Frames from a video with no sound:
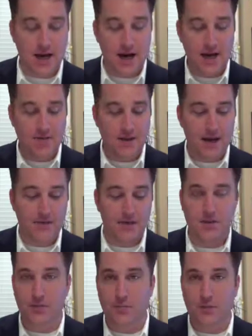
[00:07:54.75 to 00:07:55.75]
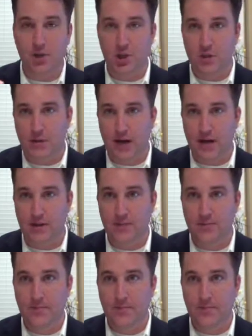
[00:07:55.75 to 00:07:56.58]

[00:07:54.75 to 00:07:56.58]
I am able to push a button